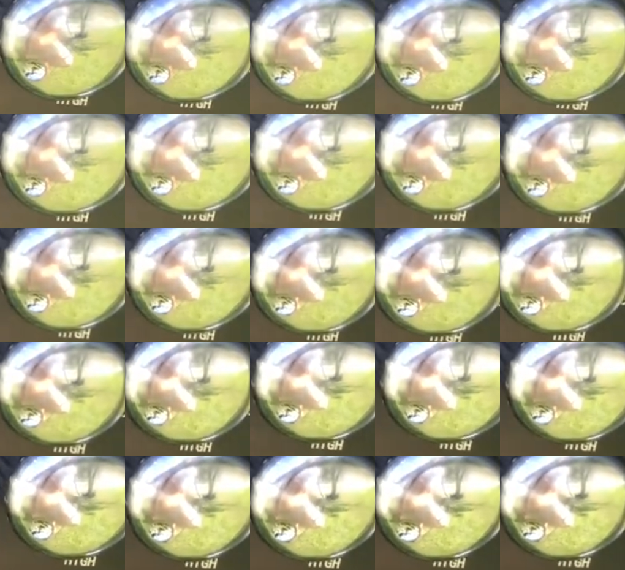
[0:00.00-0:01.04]
core
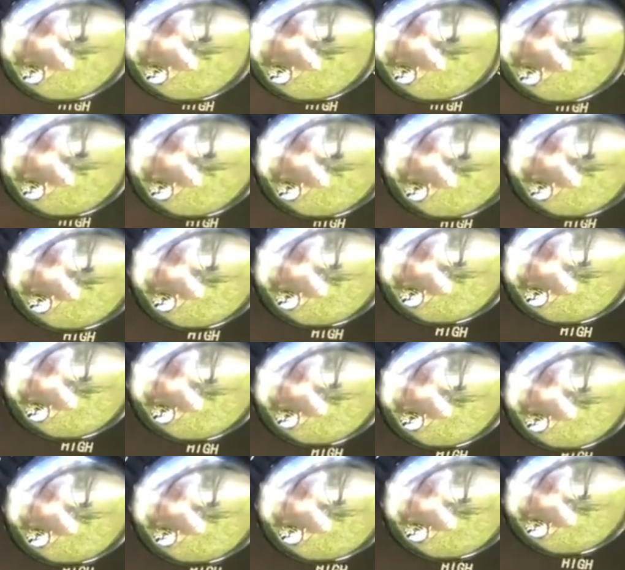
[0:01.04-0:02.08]
temp on it right
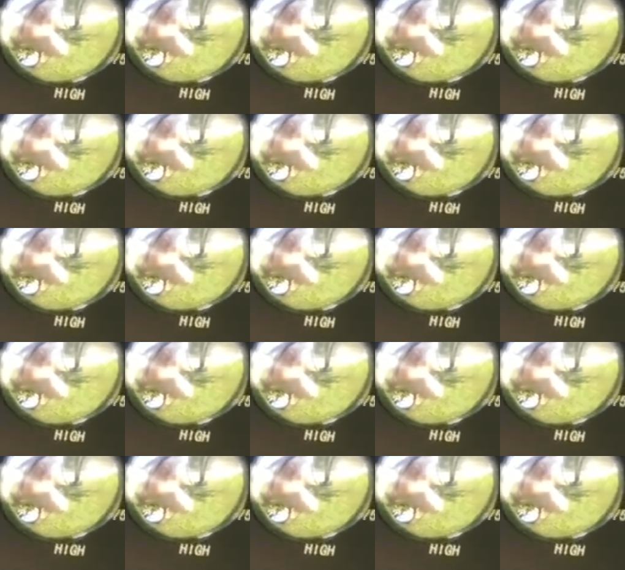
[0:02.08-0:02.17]
now.